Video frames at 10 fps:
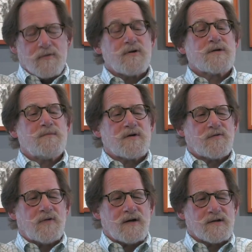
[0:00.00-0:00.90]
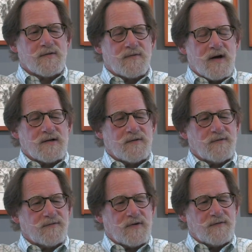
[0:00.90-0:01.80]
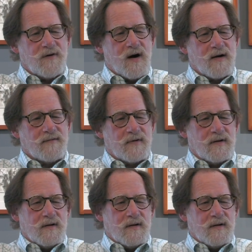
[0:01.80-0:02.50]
Christmas floods of 1955.